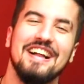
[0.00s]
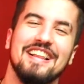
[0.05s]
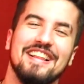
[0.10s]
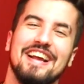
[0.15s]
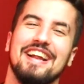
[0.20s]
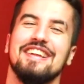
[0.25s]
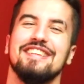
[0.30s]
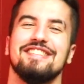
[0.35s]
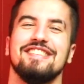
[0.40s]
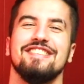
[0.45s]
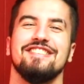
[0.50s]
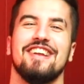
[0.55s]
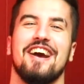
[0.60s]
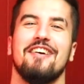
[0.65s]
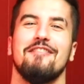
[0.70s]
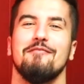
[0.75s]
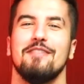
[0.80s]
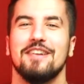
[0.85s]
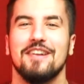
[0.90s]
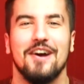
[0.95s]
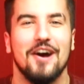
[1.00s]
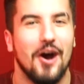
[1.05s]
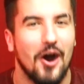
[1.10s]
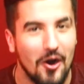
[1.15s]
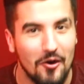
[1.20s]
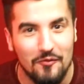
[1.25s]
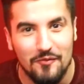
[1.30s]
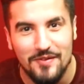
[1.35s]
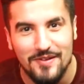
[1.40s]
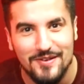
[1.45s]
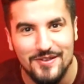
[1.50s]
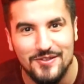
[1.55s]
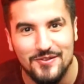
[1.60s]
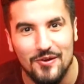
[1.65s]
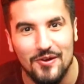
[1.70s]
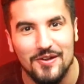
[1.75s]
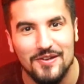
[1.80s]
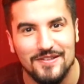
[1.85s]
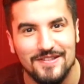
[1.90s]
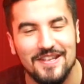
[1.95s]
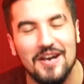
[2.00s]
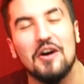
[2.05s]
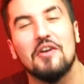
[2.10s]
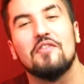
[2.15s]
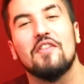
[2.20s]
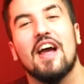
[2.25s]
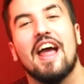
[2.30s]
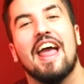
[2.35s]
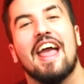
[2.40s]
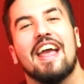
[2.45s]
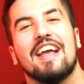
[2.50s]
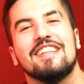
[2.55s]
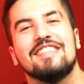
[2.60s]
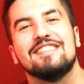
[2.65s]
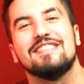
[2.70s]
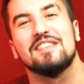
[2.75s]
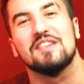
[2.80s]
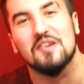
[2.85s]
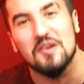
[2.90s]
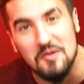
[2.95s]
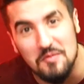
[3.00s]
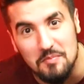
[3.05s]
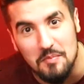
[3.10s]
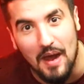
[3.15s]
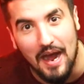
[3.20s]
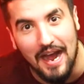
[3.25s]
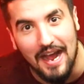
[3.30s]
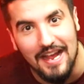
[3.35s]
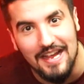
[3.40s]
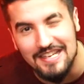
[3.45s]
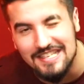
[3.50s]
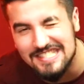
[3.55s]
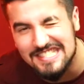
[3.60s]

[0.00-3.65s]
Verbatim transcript: Ladies and gentlemen, hope you enjoy yourself, and goodbye.